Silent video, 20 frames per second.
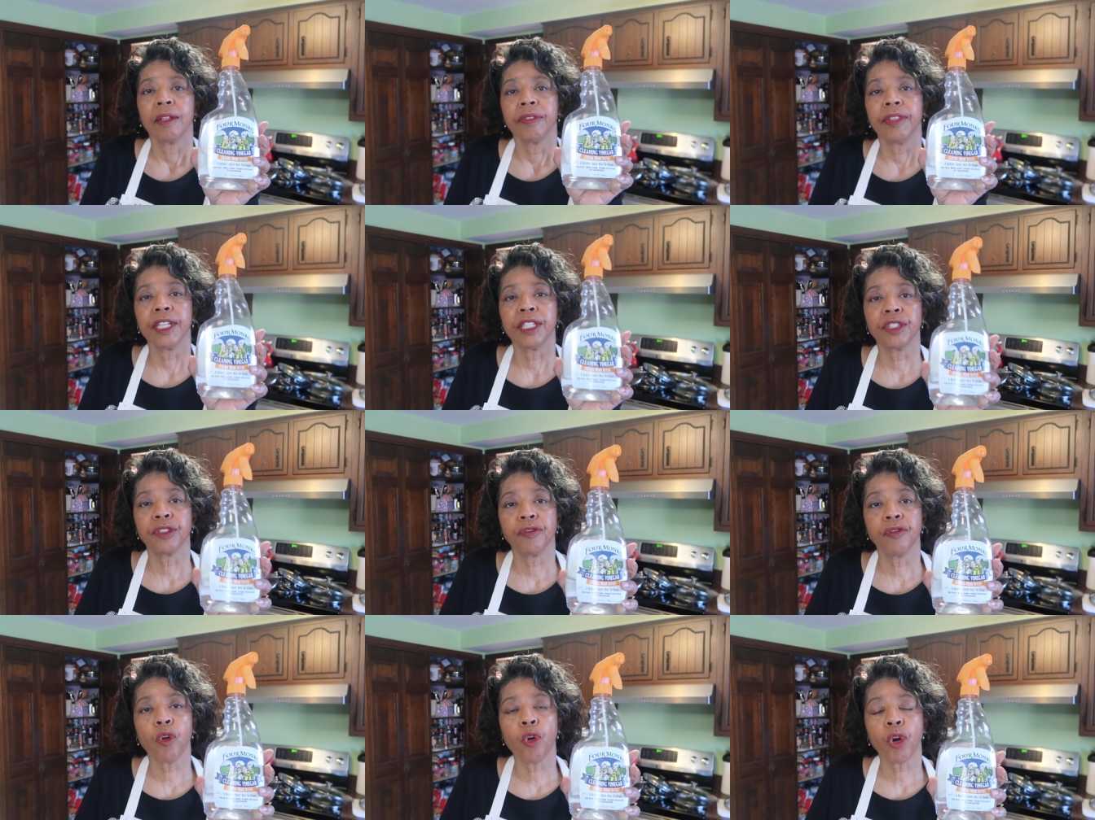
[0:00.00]

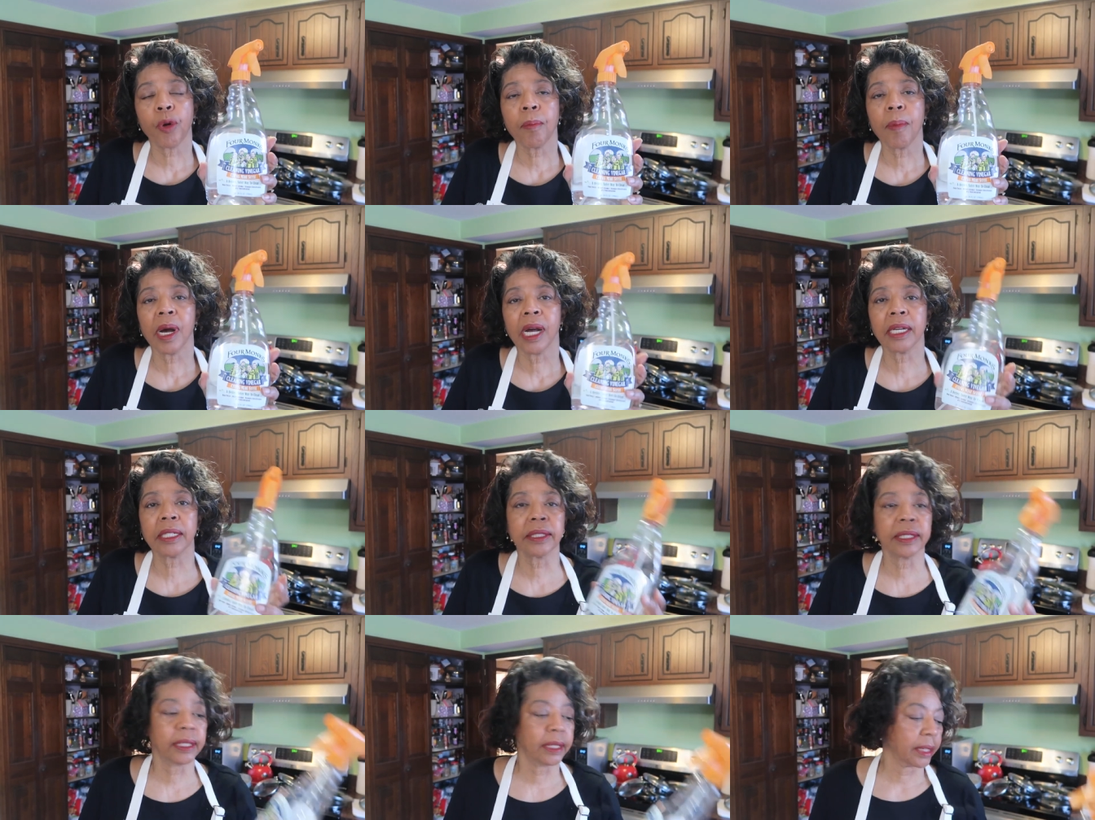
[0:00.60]
this
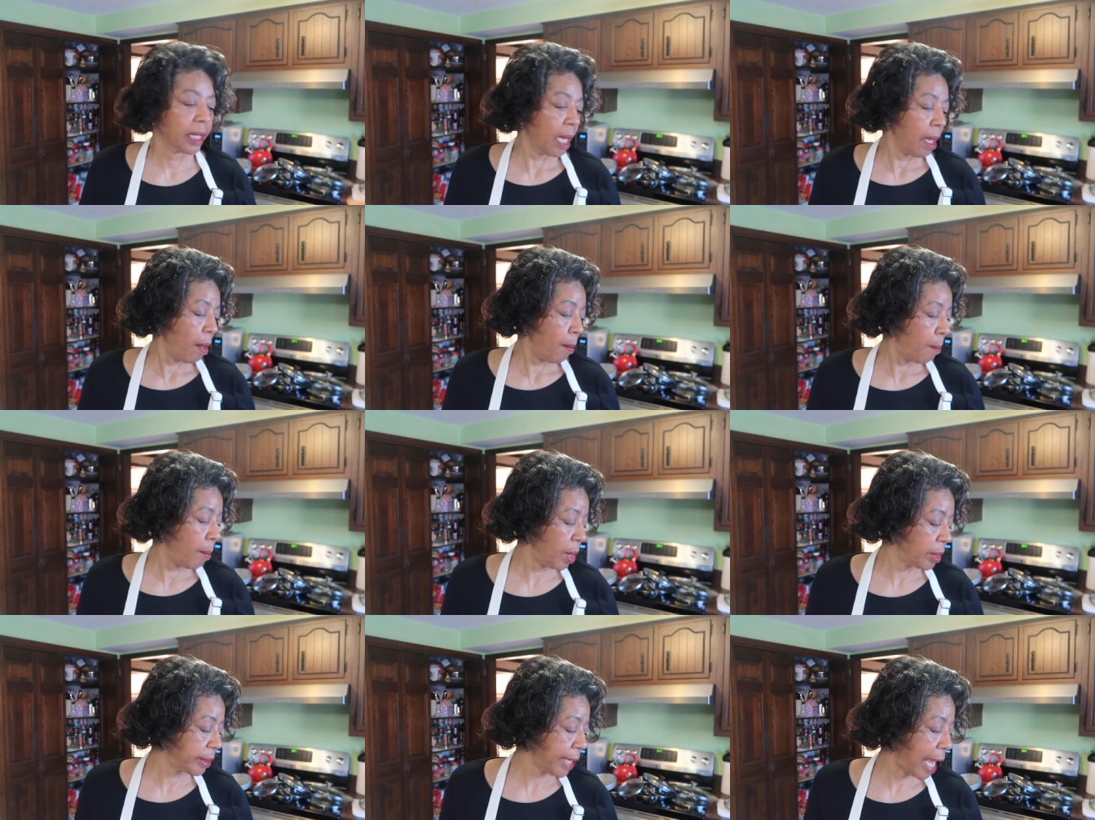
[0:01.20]
Fourmonk's
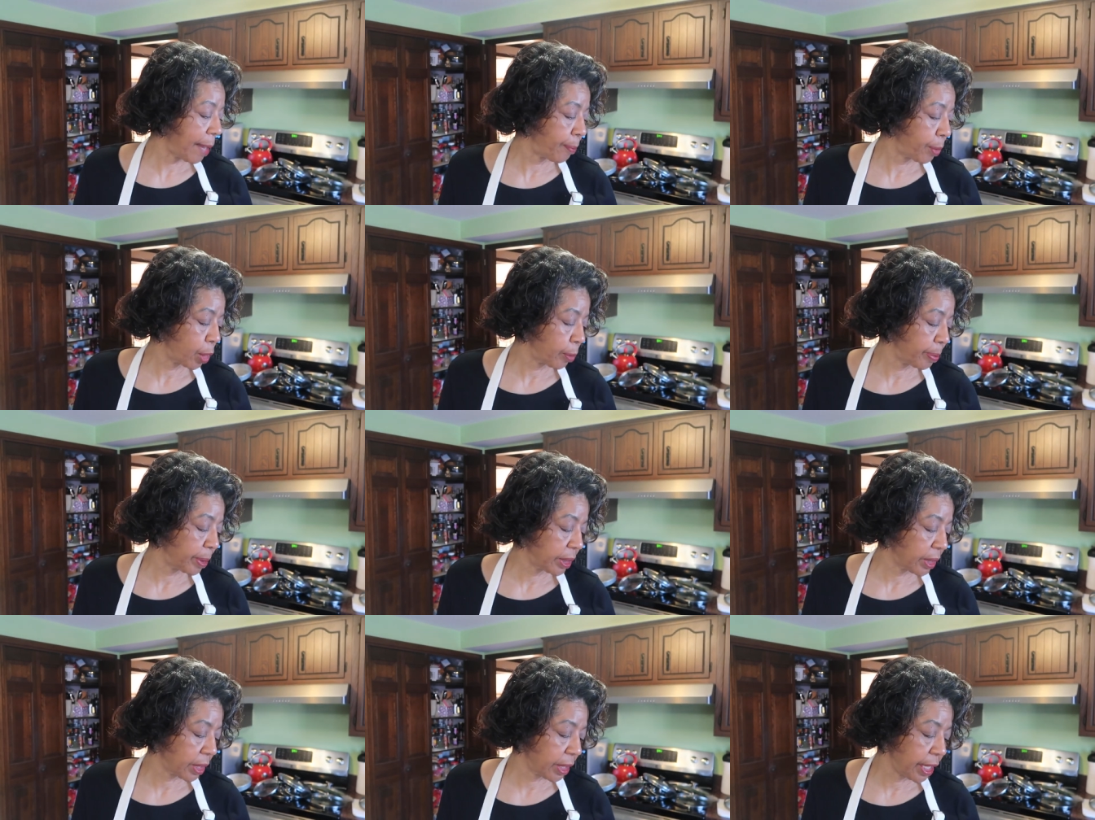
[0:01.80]

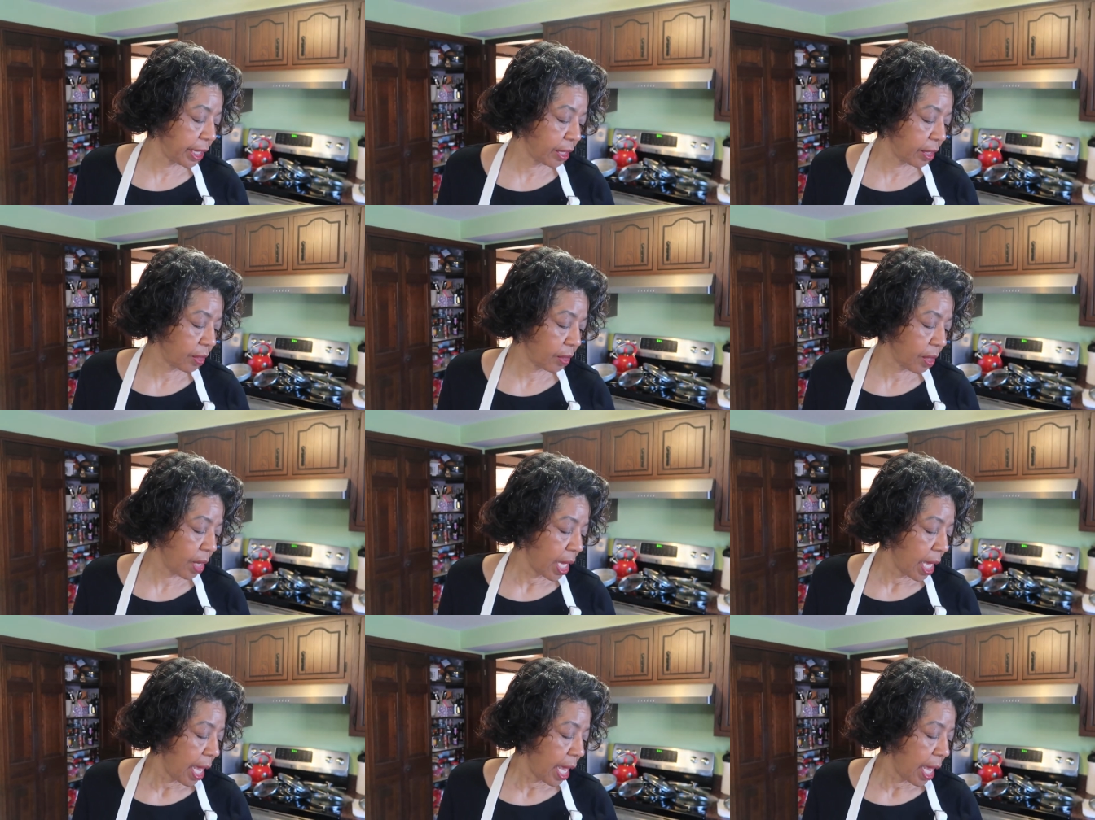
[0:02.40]
multi-purpose cleaner.